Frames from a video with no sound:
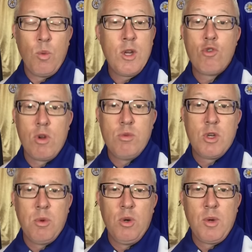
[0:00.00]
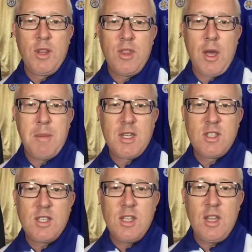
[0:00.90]
drew 2-2 with Man
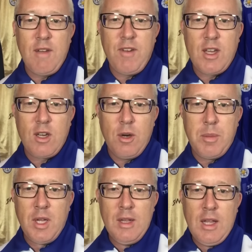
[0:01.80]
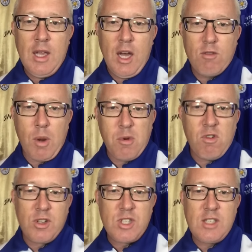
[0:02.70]
City in the FA Cup. Robert
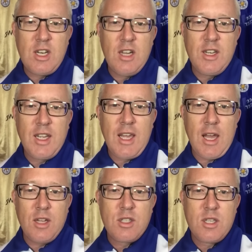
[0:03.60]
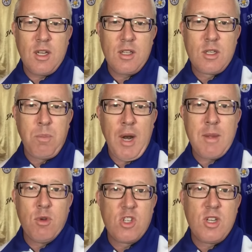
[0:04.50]
Ross says Inler didn't get to play
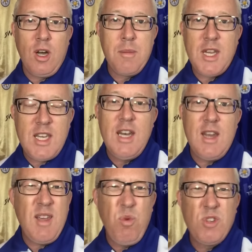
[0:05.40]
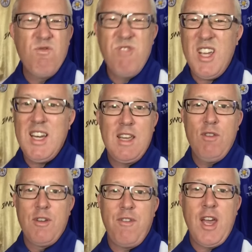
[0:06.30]
much time. He wasn't really
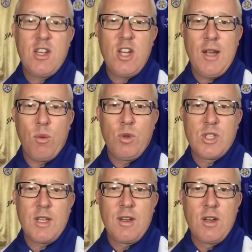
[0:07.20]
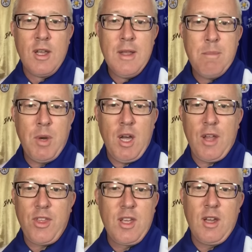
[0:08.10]
given a fair shout, was he? But I
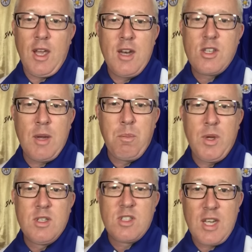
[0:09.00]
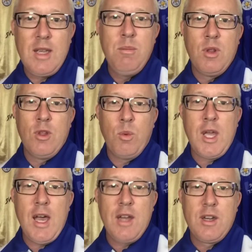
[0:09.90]
think in a Champions team that we
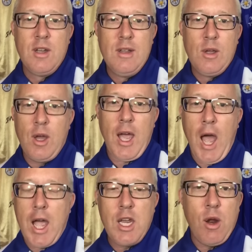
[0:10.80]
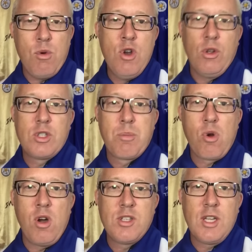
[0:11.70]
had, not
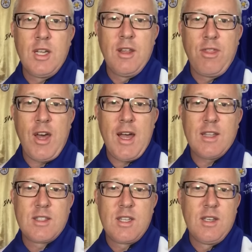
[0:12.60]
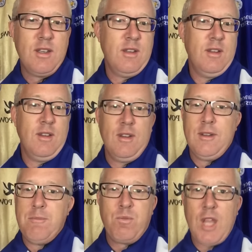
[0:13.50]
surprising that
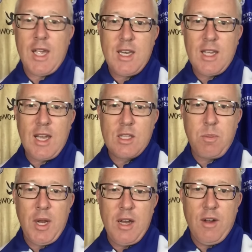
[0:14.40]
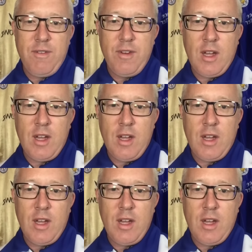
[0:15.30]
he didn't get to play enough.